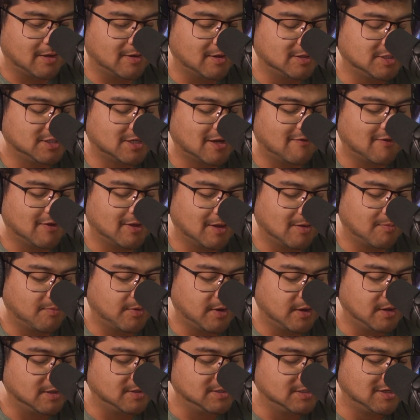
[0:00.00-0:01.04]
just having a
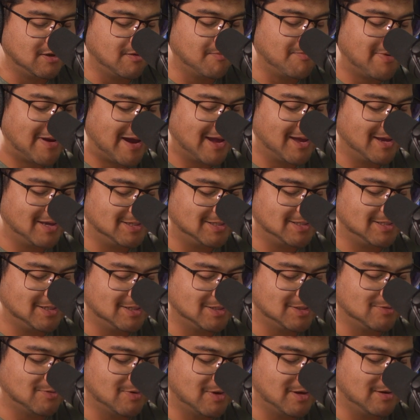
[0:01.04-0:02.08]
preconceived bias
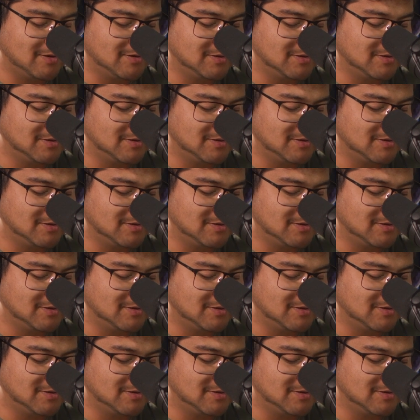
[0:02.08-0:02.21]
as well.